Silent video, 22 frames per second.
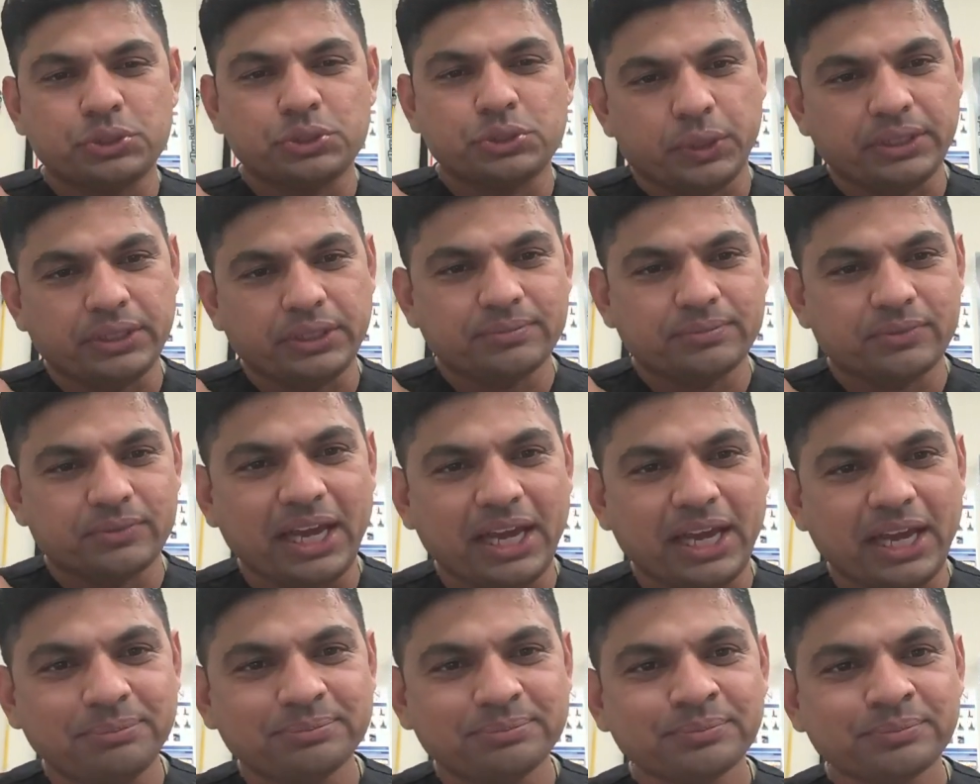joint,
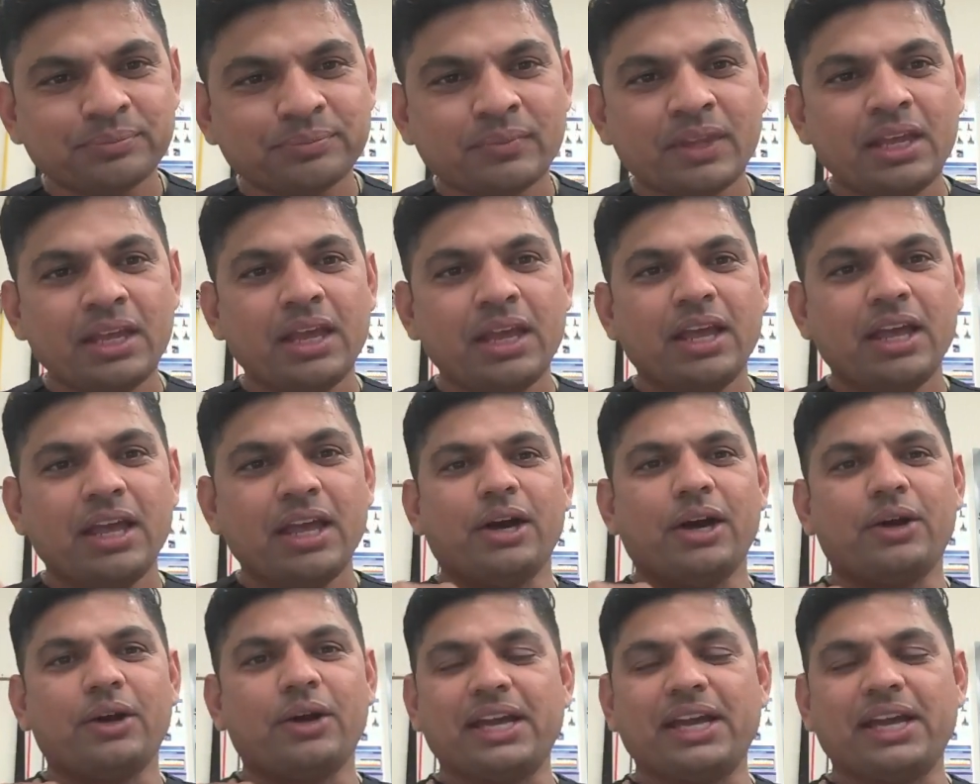okay?
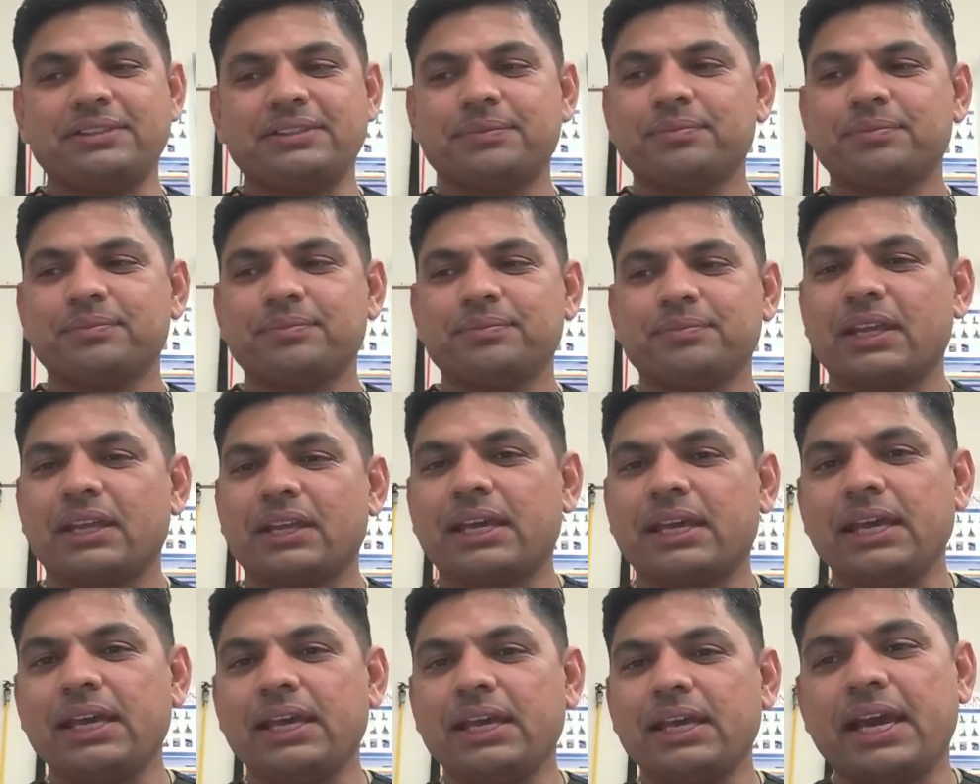All right, okay,
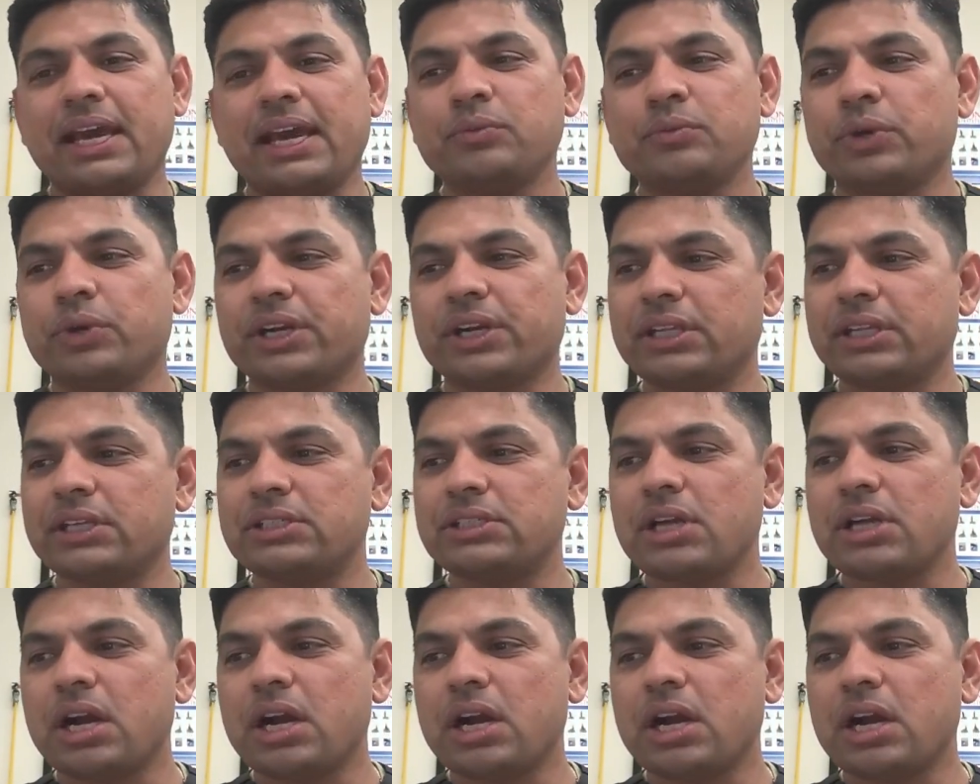then we're gonna
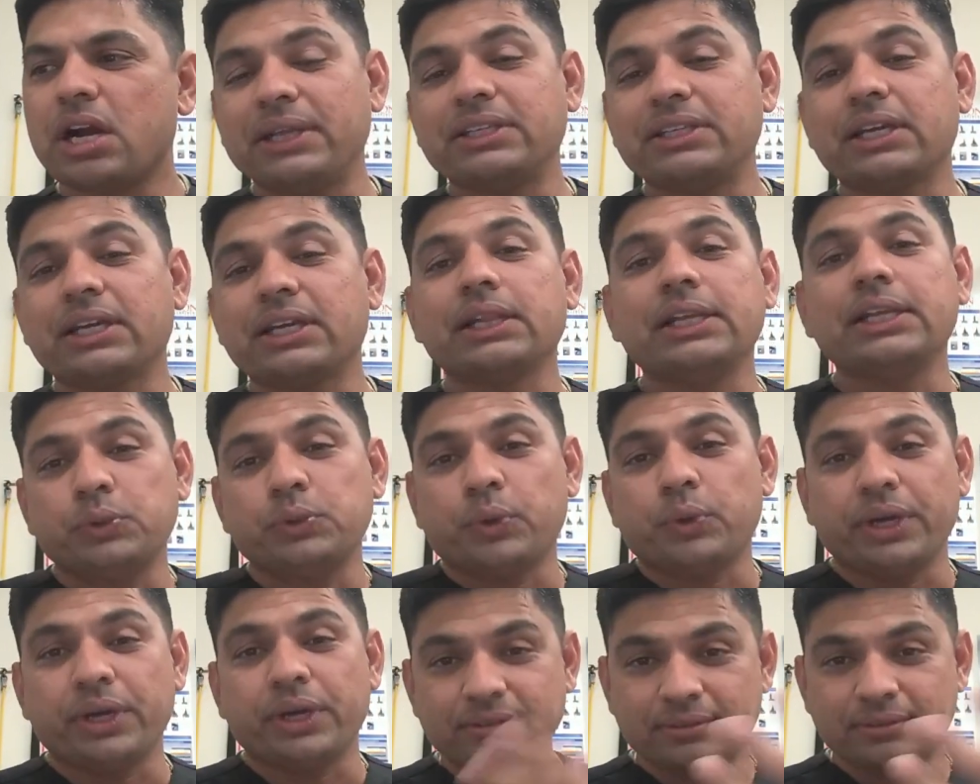talk about the
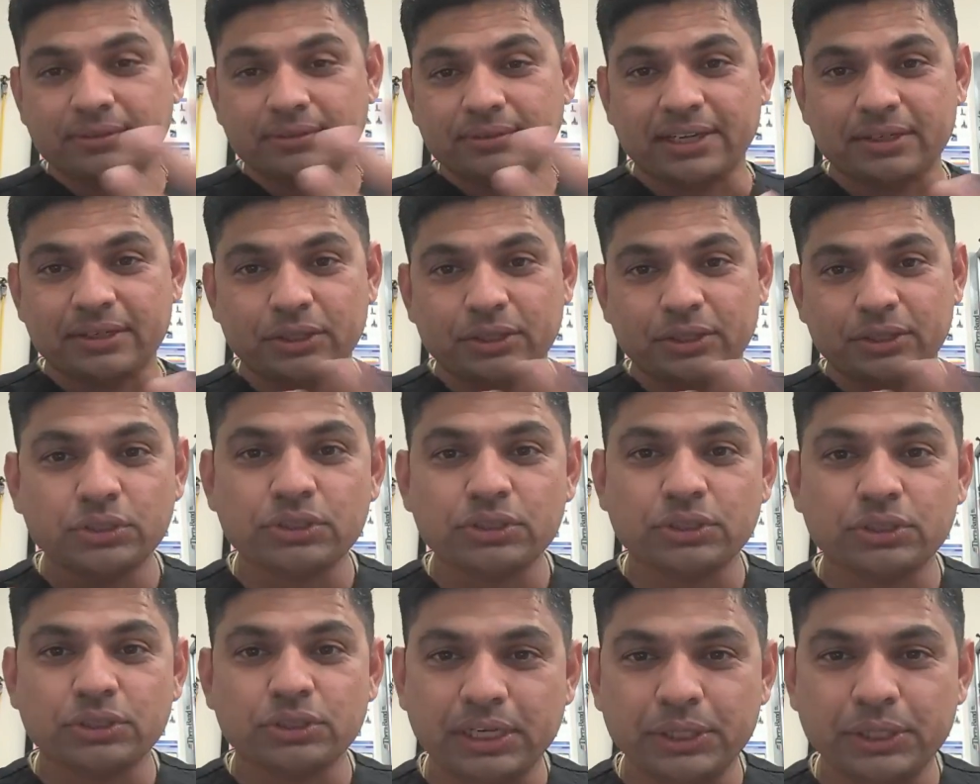glenoid. So
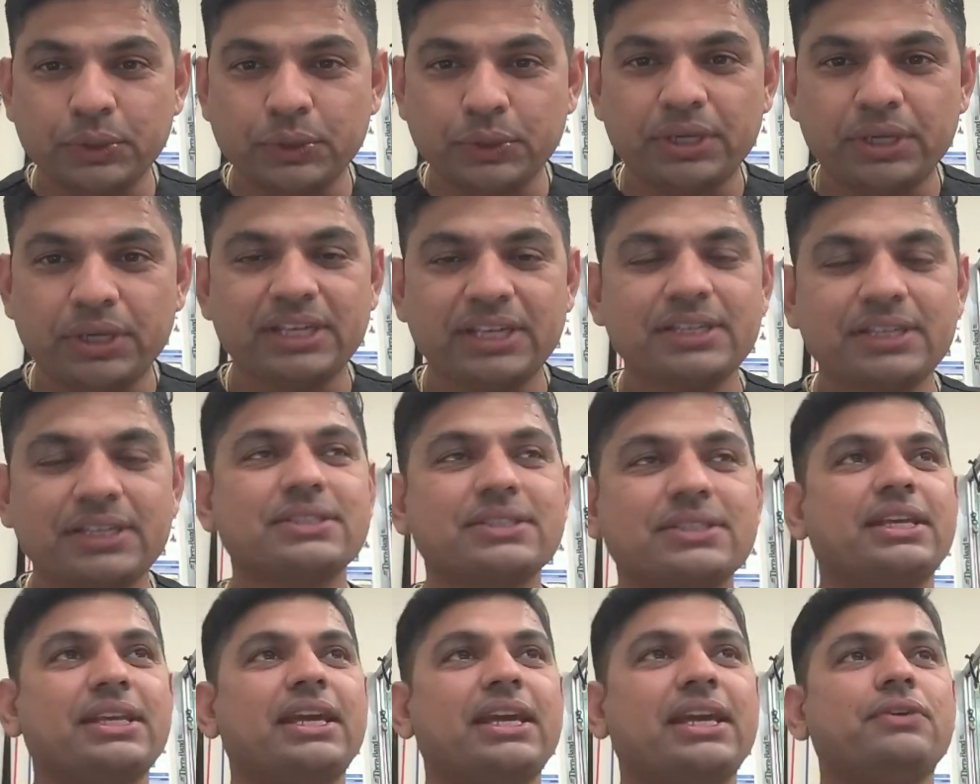the glenoid is
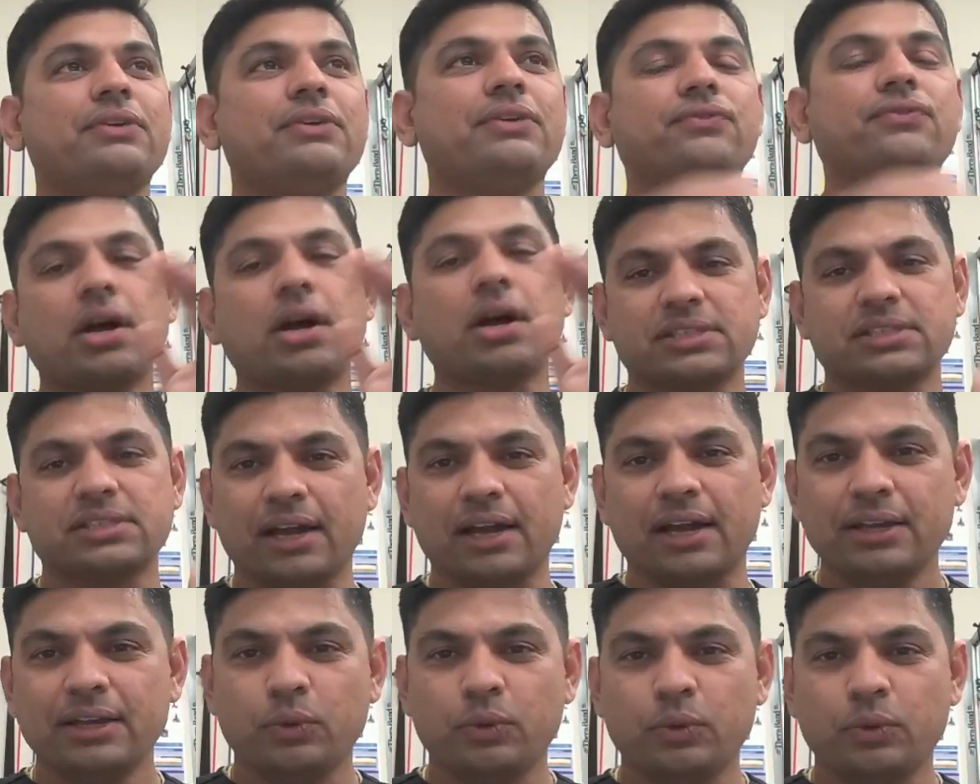the fossa
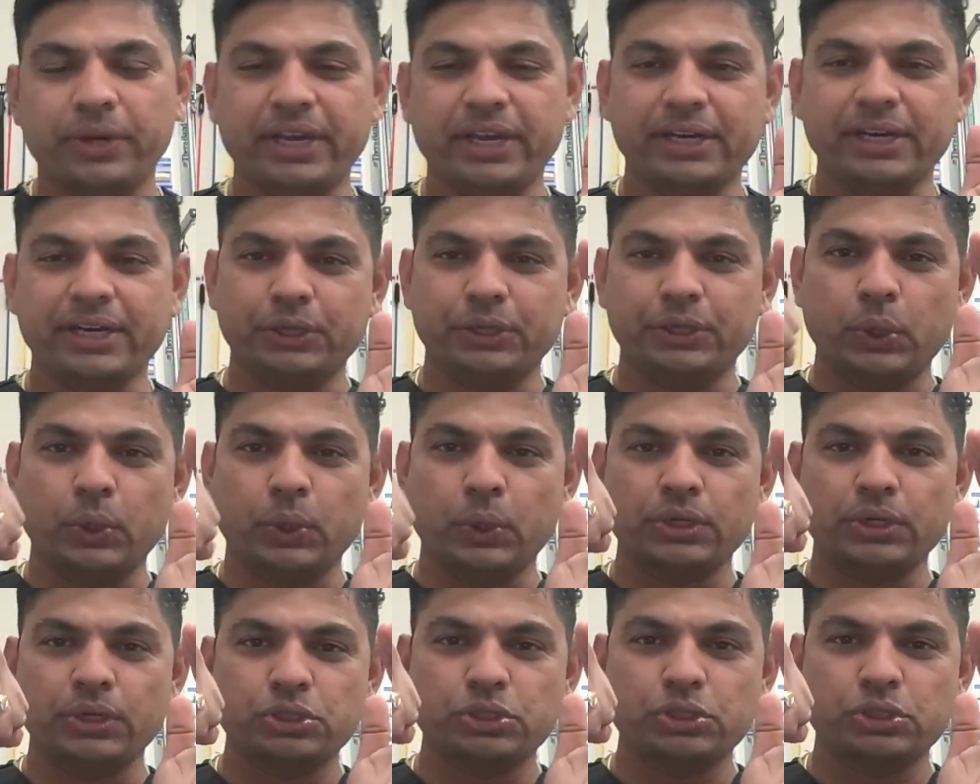where
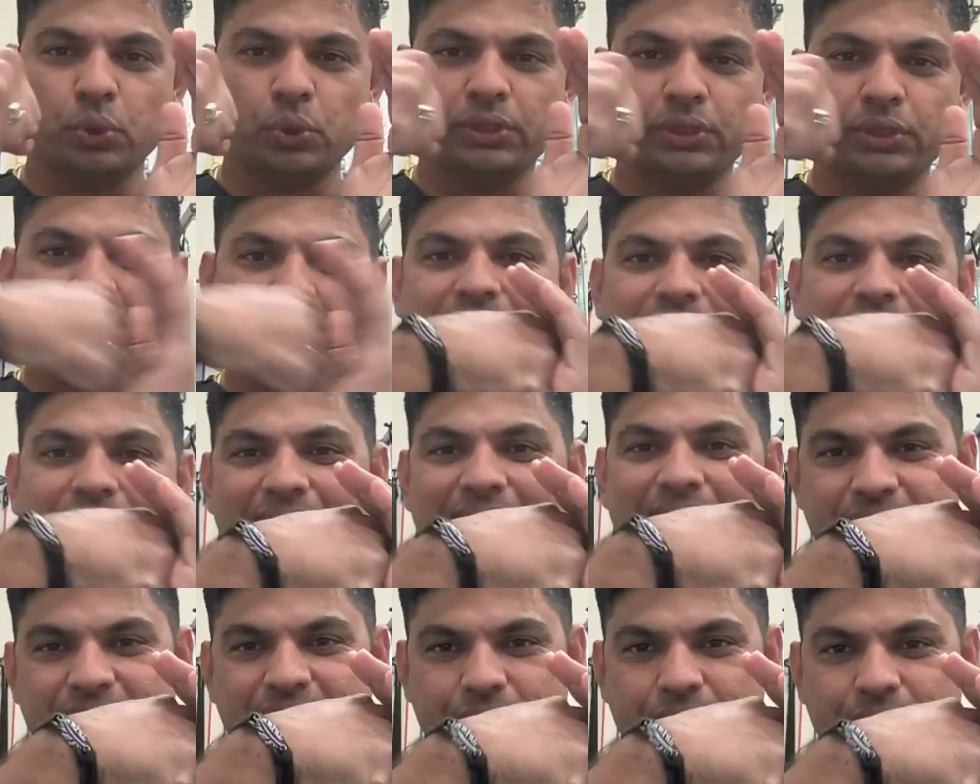your shoulder
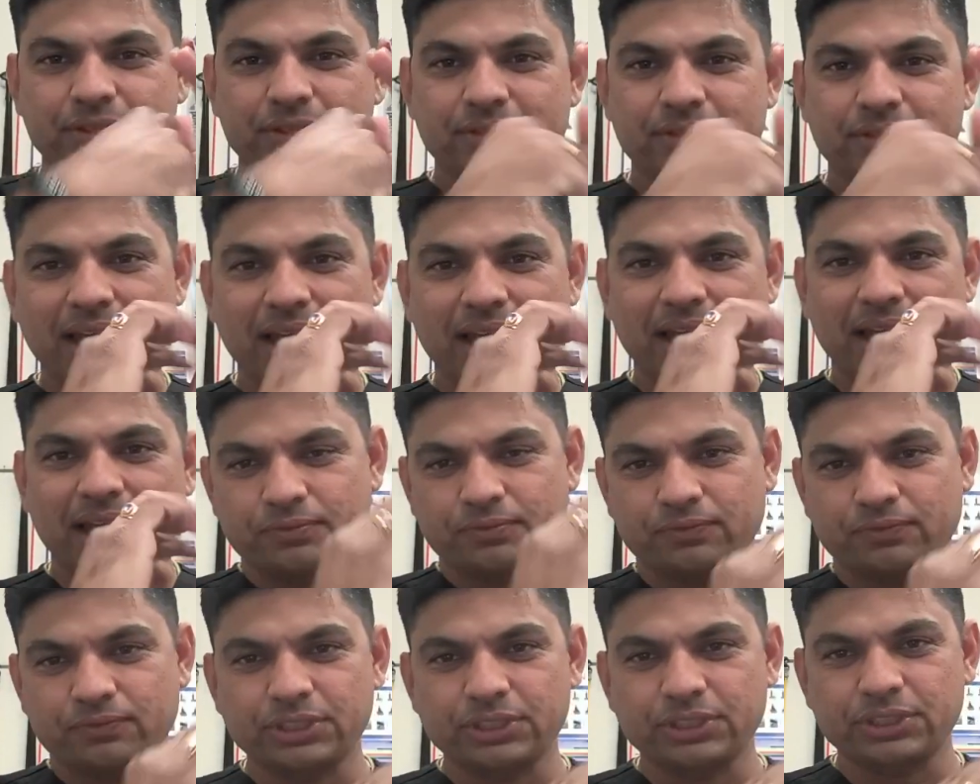attaches. That
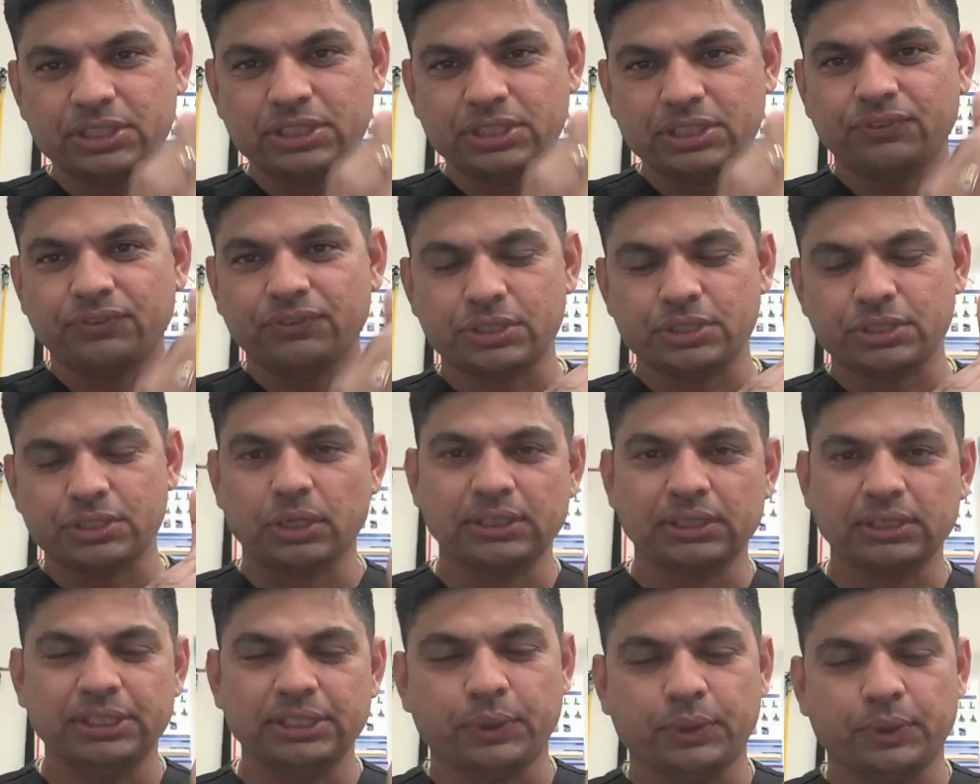first surface is called
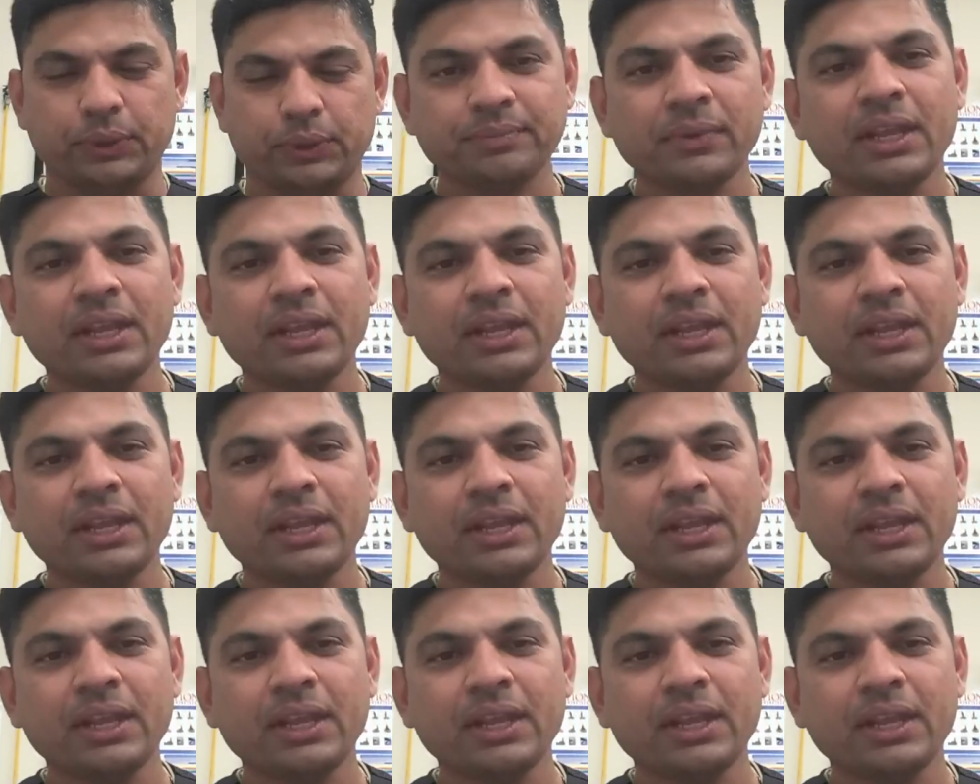glenoid.